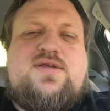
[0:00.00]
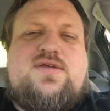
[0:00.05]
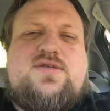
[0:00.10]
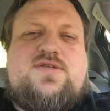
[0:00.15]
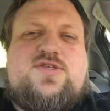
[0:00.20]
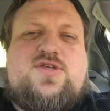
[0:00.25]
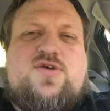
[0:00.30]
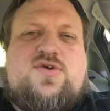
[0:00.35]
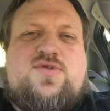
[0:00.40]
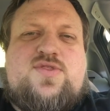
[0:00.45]

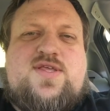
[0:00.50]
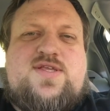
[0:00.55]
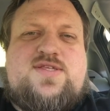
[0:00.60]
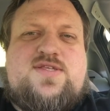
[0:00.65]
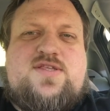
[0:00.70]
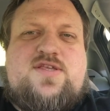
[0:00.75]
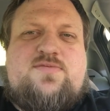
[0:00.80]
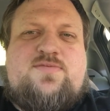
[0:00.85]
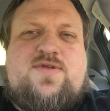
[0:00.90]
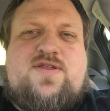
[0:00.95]
So that's a
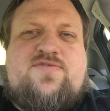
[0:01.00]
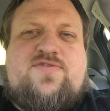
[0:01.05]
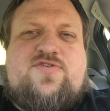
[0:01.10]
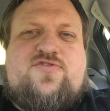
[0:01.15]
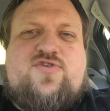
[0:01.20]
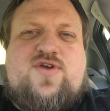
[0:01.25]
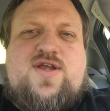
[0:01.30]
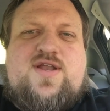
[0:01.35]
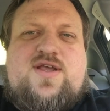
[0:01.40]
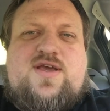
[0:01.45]
little bit of a
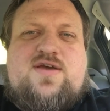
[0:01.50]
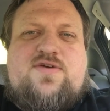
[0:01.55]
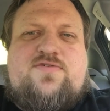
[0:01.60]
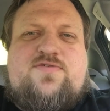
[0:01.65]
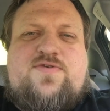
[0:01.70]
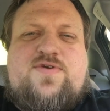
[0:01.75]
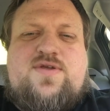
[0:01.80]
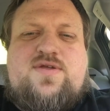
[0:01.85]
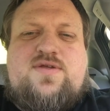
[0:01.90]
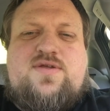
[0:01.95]
trade-off.
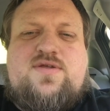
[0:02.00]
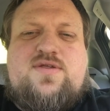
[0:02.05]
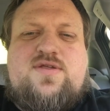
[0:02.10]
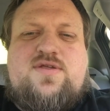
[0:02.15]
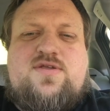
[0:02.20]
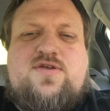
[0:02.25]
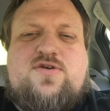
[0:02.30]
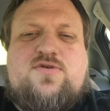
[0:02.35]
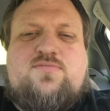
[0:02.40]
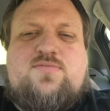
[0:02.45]

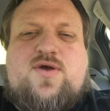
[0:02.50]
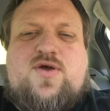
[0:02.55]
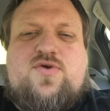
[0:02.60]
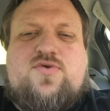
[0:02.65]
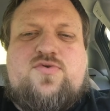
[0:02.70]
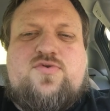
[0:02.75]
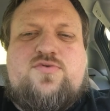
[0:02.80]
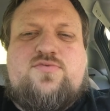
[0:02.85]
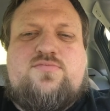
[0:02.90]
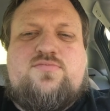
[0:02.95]
Your
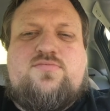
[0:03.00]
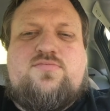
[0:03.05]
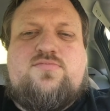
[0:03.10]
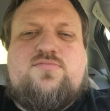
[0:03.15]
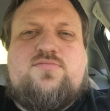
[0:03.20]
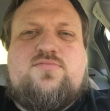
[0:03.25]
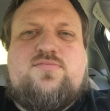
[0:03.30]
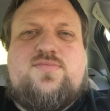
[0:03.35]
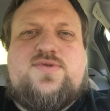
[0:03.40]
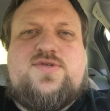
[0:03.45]
ballroom
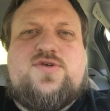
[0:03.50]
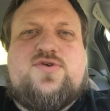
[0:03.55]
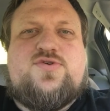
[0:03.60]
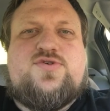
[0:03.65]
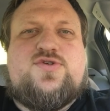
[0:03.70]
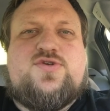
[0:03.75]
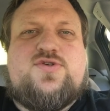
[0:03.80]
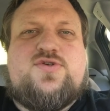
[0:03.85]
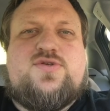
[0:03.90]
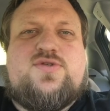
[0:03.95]

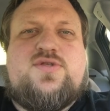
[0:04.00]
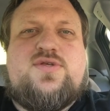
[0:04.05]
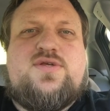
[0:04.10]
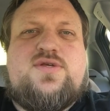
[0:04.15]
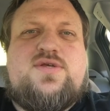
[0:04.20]
social